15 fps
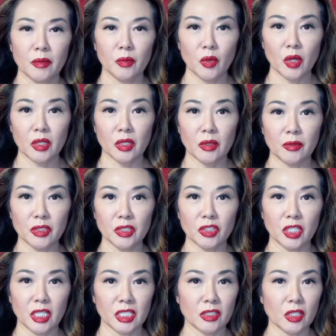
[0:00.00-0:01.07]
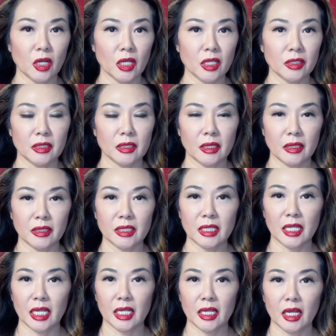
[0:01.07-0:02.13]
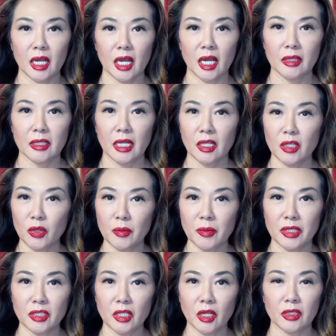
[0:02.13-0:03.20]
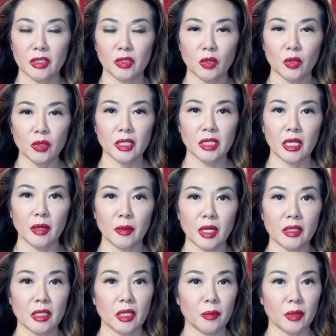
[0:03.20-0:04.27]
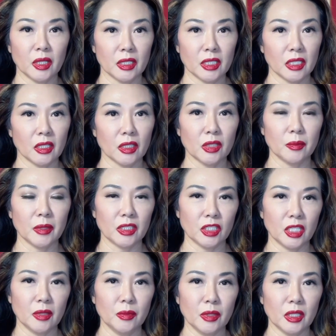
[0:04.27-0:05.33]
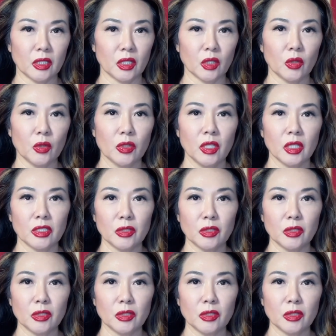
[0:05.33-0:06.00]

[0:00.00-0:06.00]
Welcome to Jenny Talks. Today, I'll tell you a bizarre story about an American Olympic champion who turned